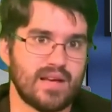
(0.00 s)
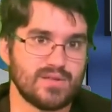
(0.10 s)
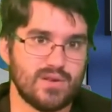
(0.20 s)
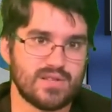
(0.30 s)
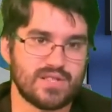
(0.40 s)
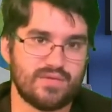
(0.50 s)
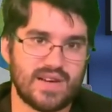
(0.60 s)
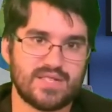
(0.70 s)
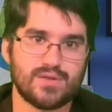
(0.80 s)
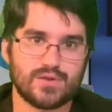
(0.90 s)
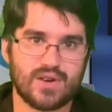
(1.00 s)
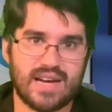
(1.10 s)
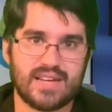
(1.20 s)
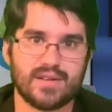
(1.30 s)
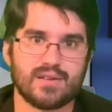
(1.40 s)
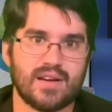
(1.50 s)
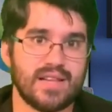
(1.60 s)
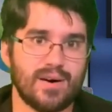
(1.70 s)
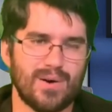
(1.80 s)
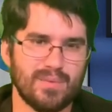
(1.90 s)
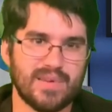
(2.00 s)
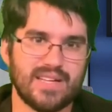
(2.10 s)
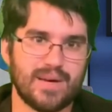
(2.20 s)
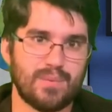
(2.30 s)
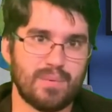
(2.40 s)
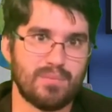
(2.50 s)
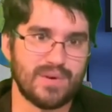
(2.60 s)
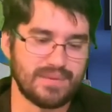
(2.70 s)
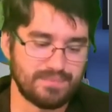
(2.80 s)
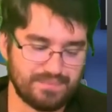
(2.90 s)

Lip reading: as long as the faces are triangular and they all meet at one point.